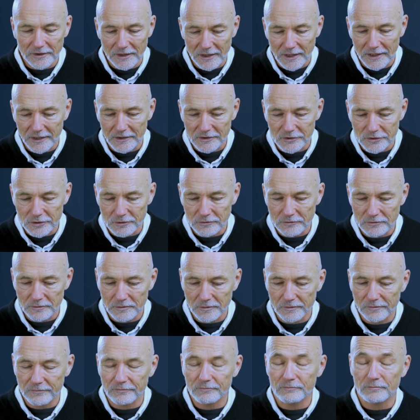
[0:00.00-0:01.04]
and in
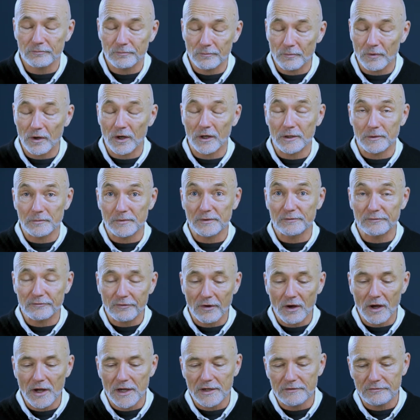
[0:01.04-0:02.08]
Deuteronomy
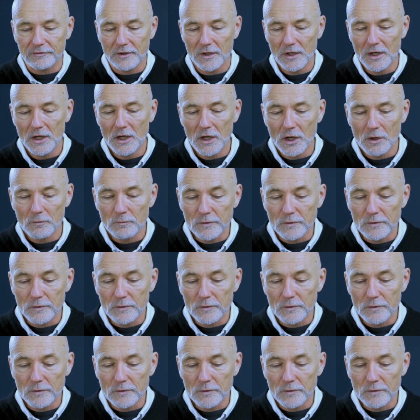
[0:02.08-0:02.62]
5,